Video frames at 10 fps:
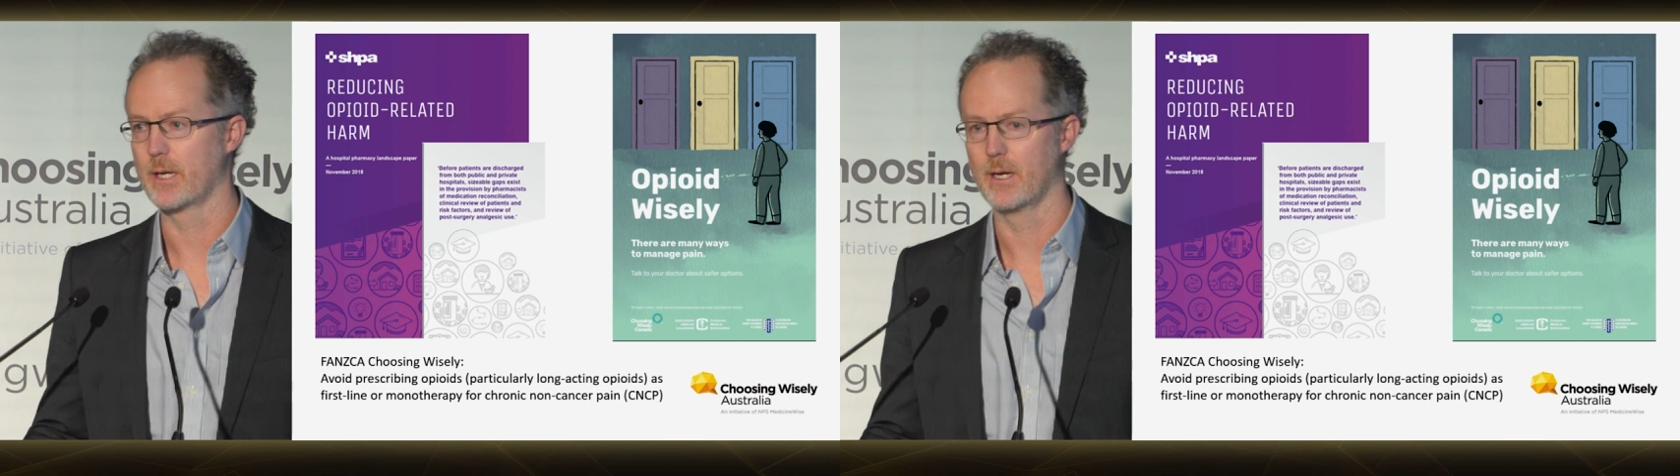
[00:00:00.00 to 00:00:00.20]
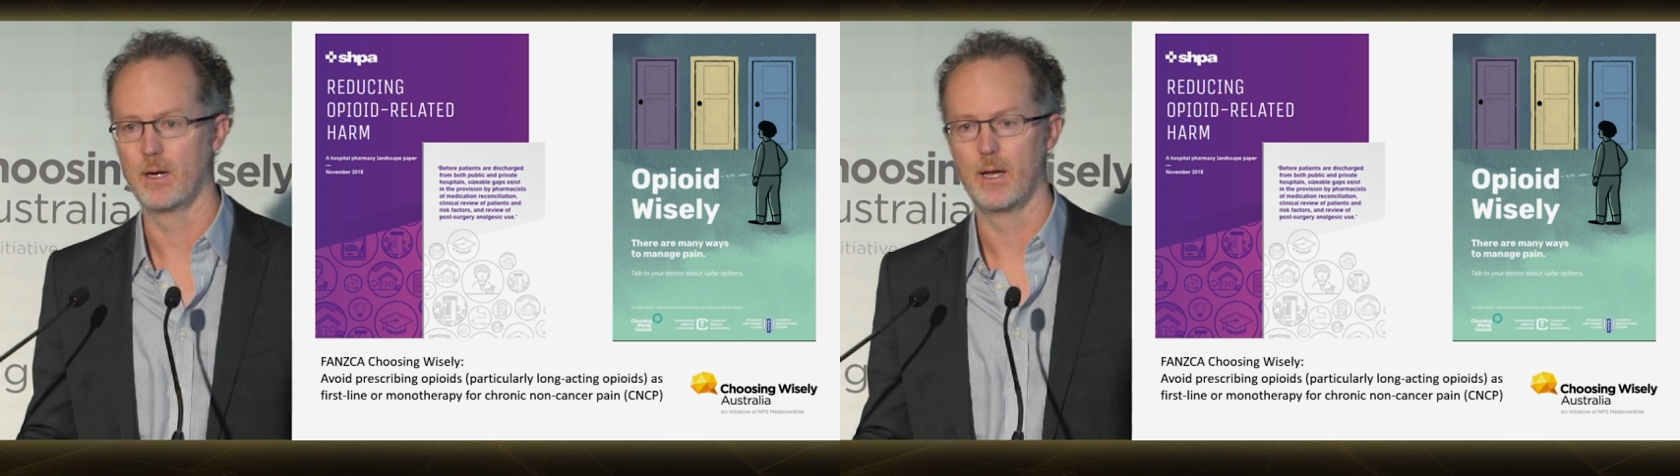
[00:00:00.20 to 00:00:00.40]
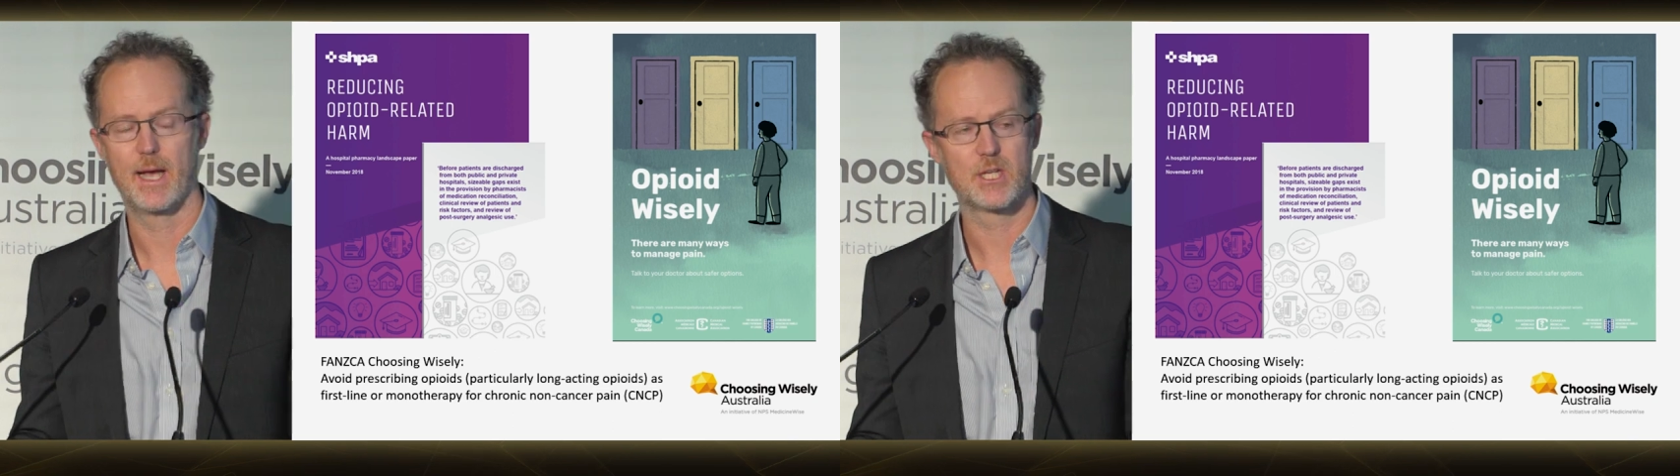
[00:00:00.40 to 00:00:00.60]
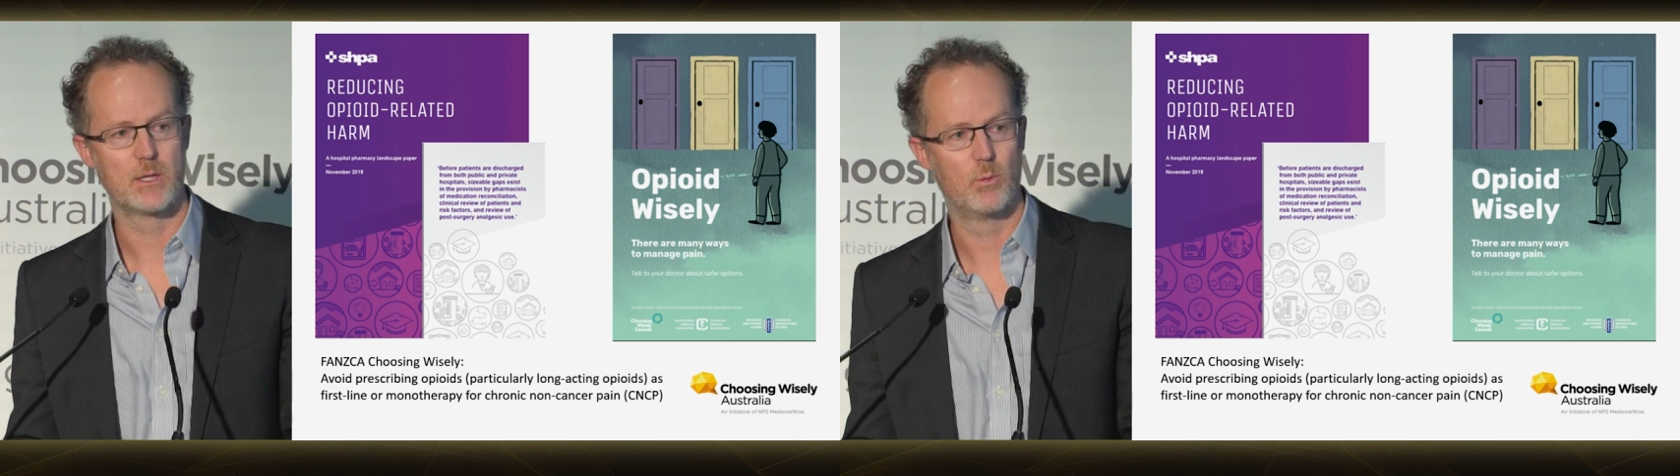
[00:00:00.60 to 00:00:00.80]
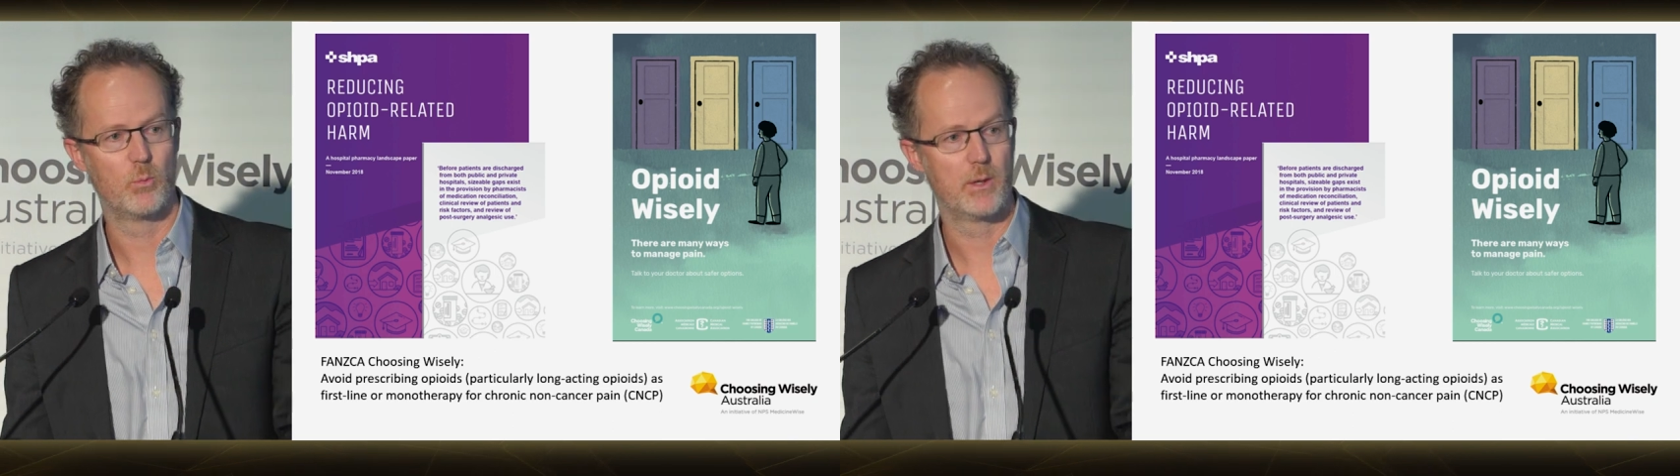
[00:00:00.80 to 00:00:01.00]
Actually,
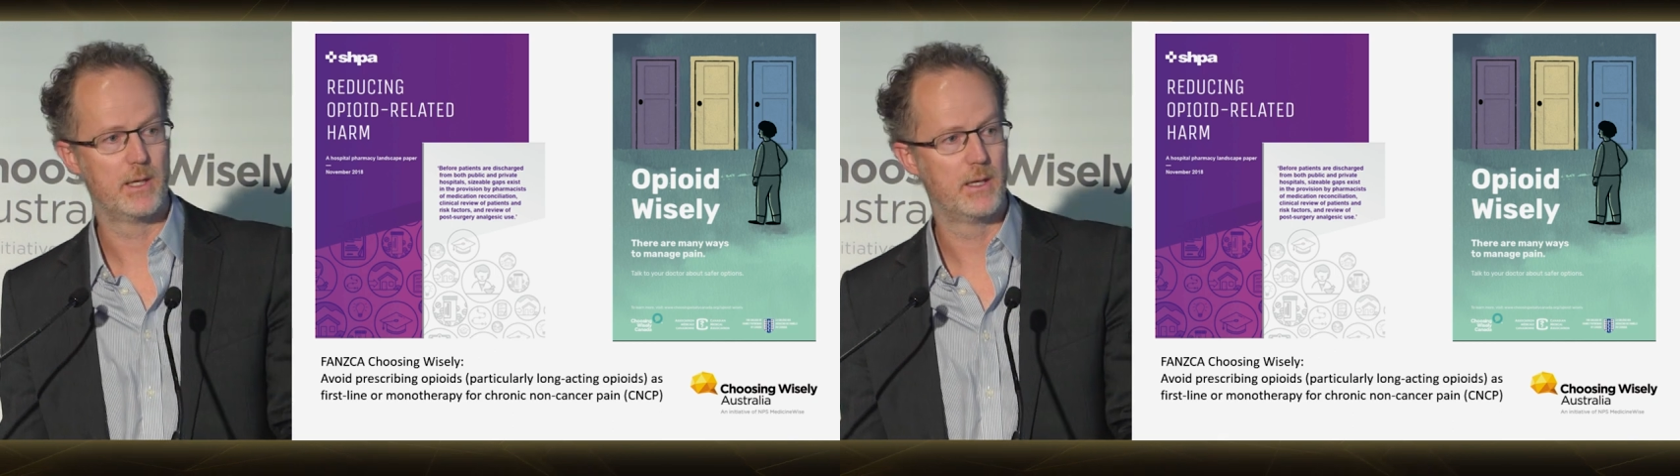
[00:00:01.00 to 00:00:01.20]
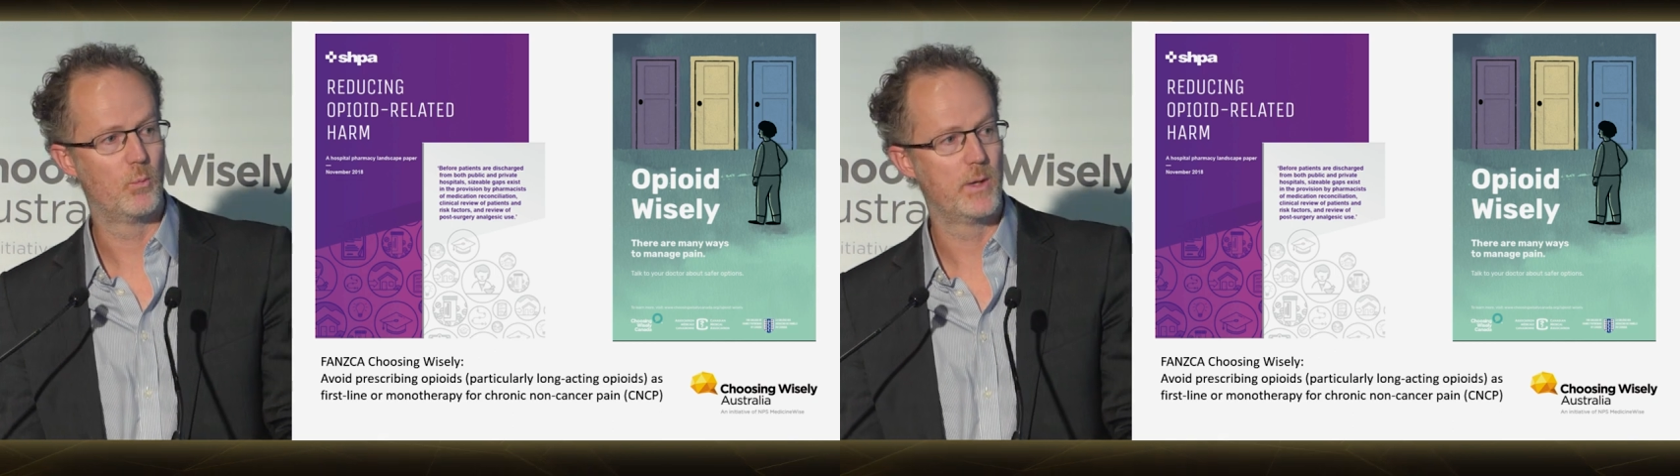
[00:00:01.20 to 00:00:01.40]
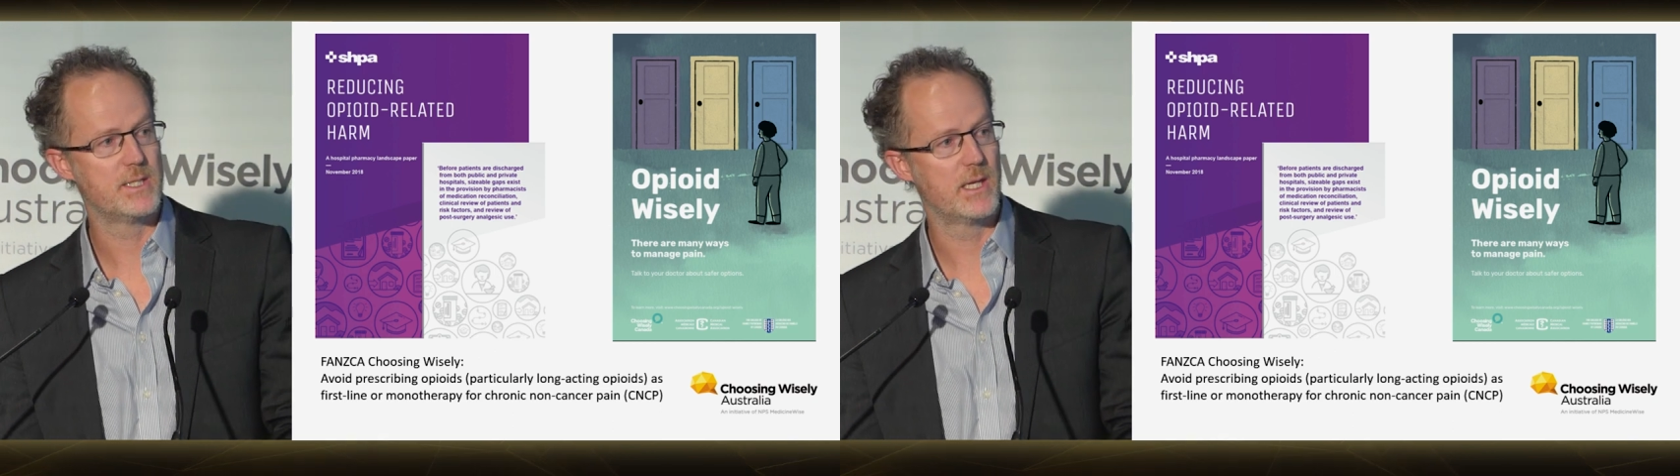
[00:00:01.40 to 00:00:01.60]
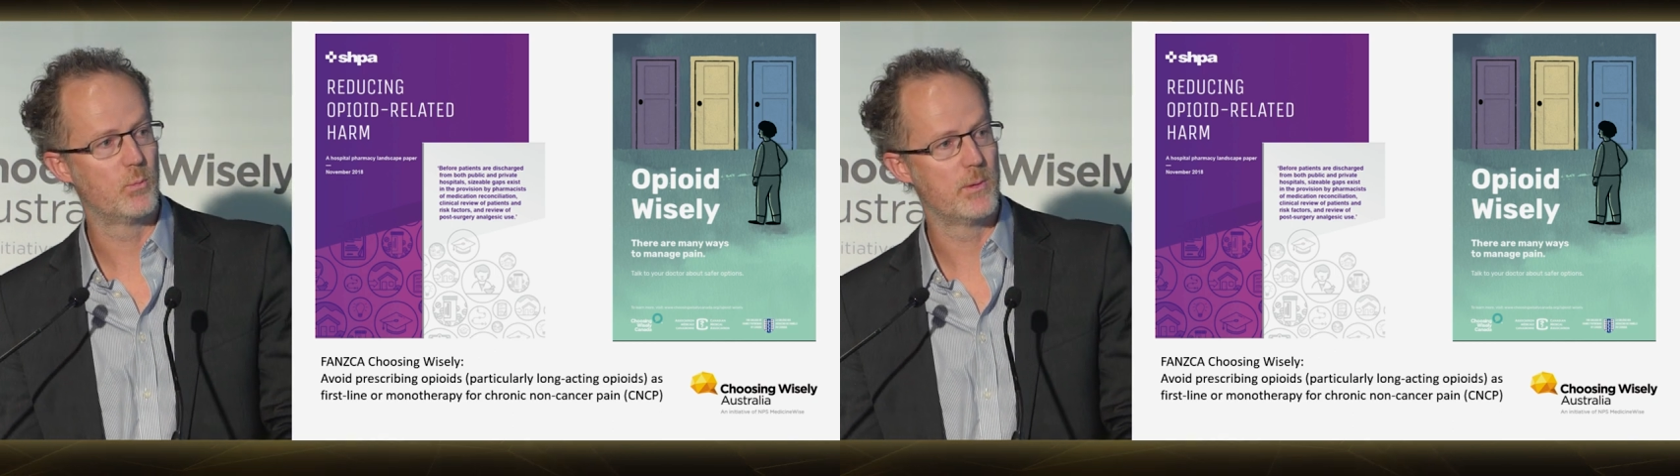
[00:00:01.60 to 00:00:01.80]
what we did,